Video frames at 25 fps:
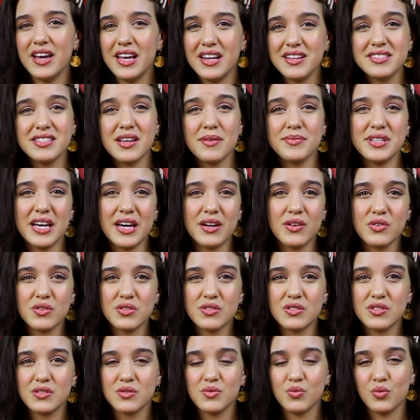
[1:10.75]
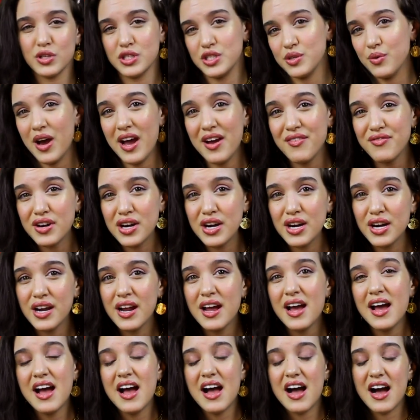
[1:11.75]
any subtitles
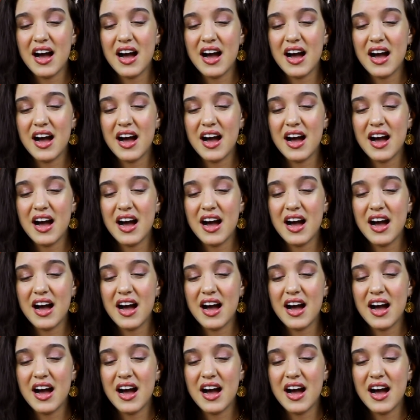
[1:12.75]
whatsoever.